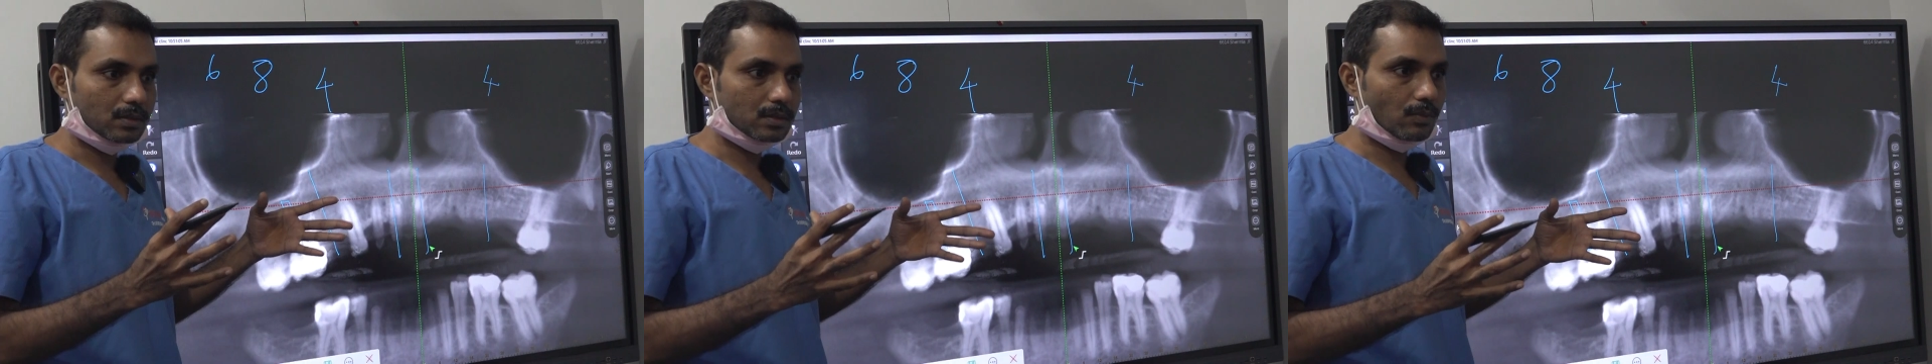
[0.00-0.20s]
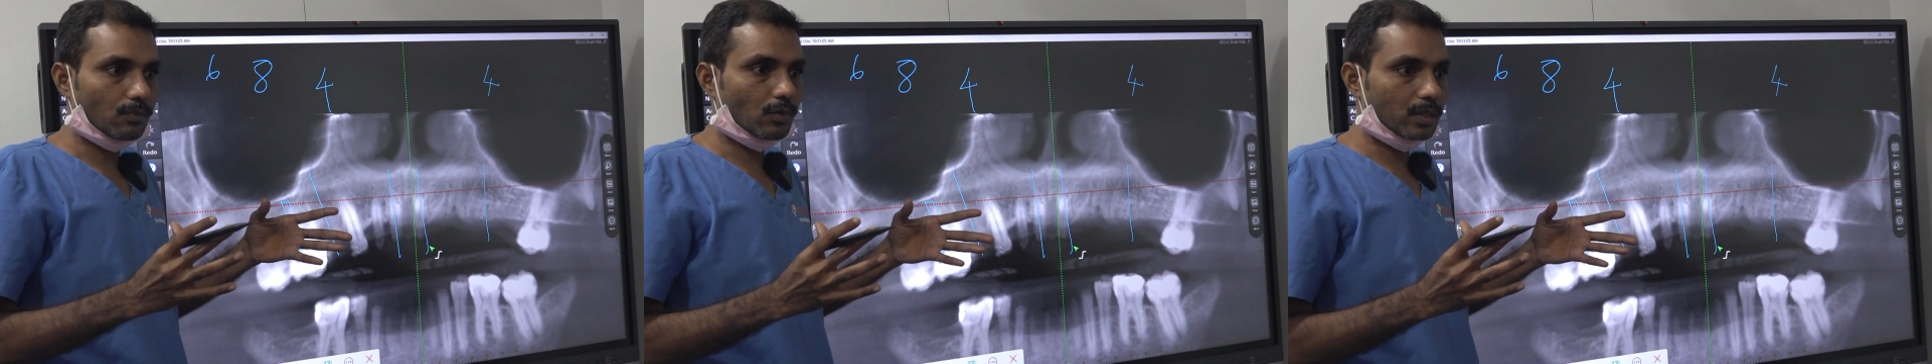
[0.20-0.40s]

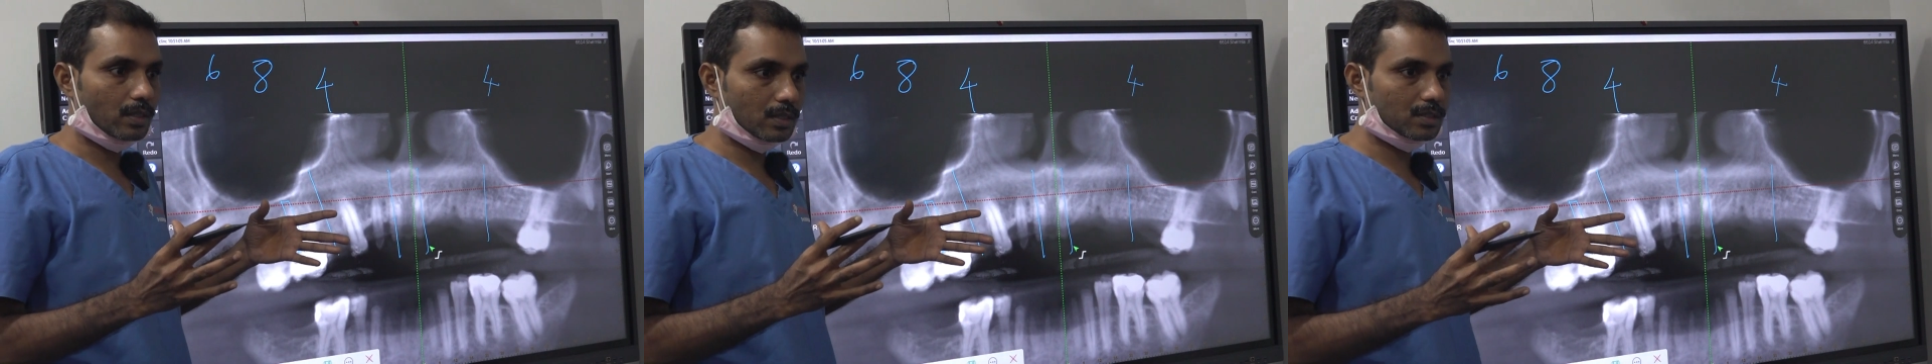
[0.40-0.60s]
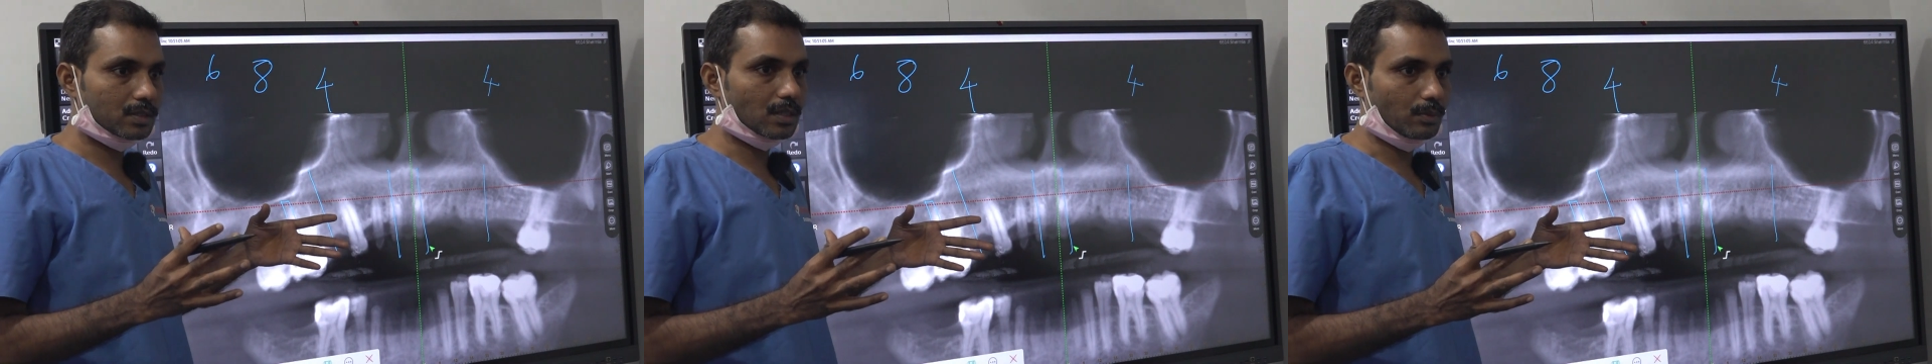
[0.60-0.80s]
somewhat
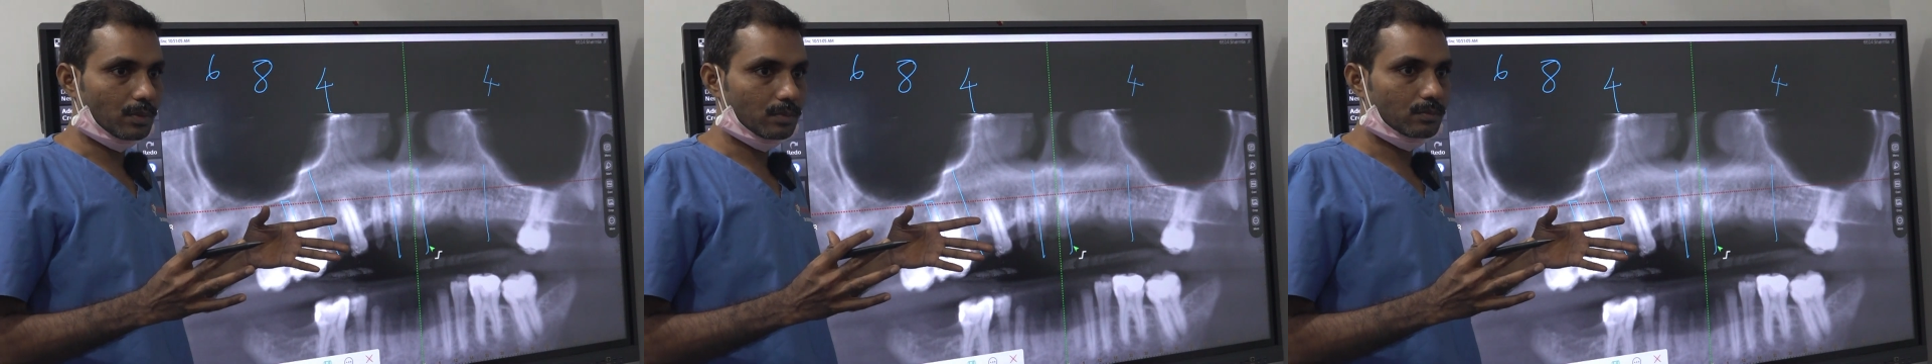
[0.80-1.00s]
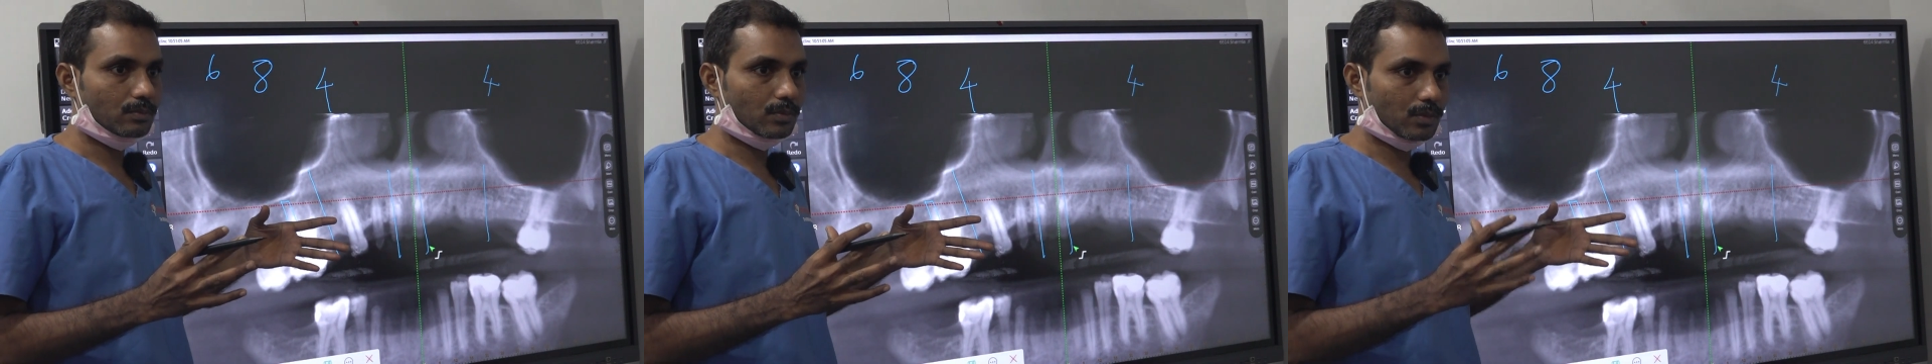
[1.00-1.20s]
disturbed
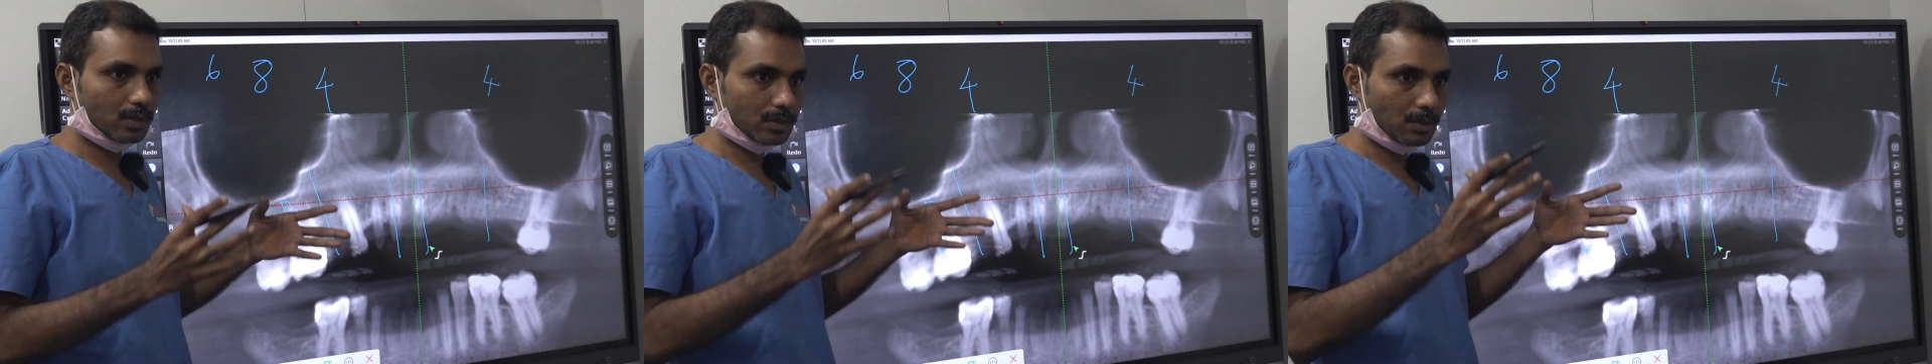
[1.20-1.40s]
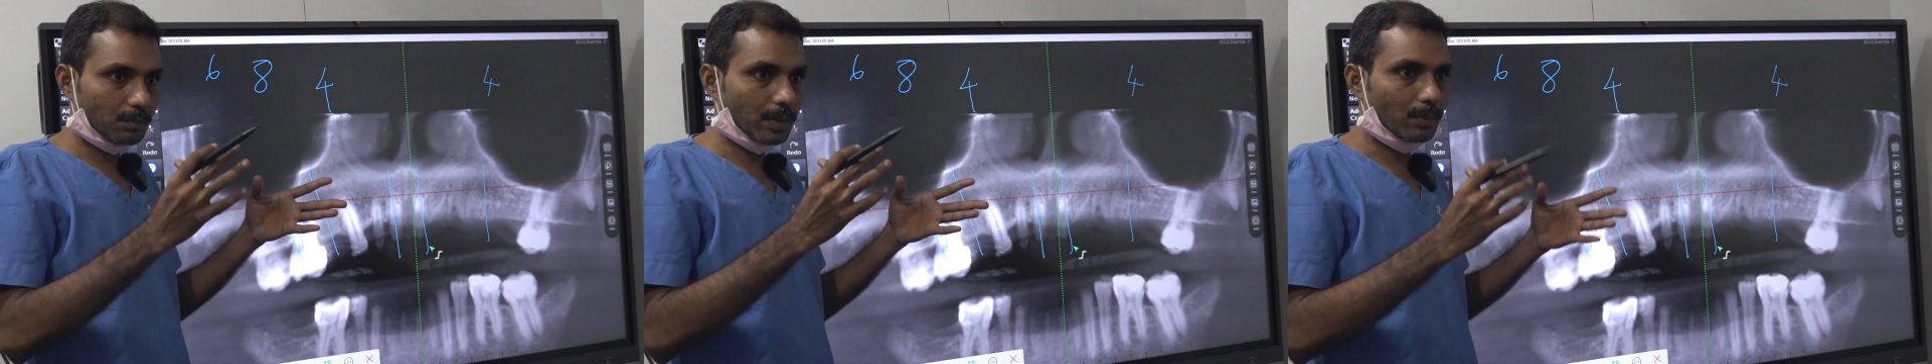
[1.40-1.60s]
because
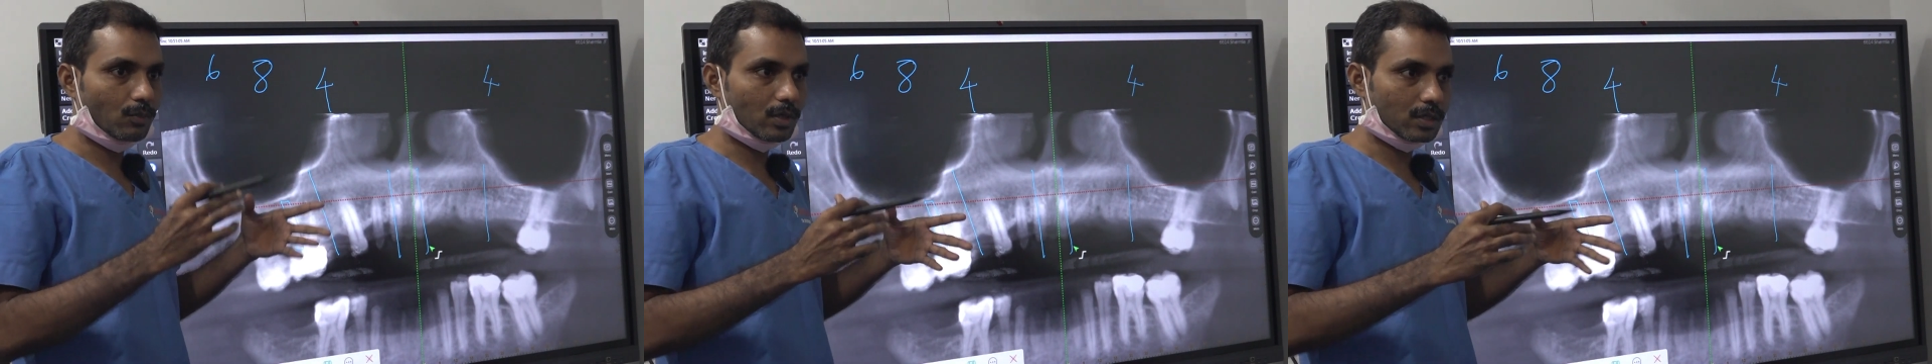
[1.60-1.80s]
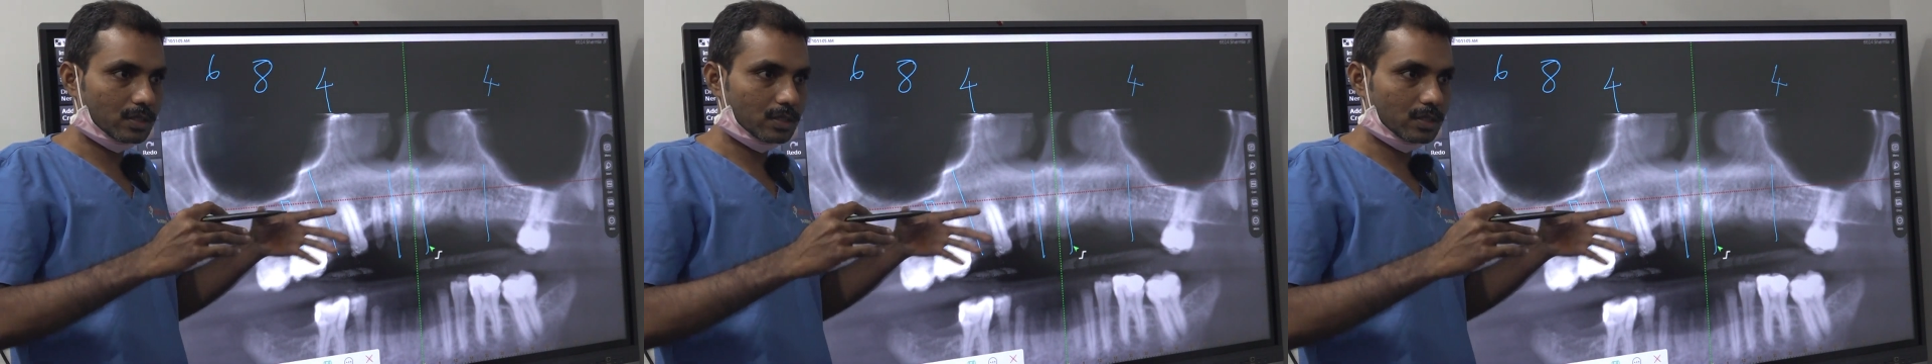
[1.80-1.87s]
the premolar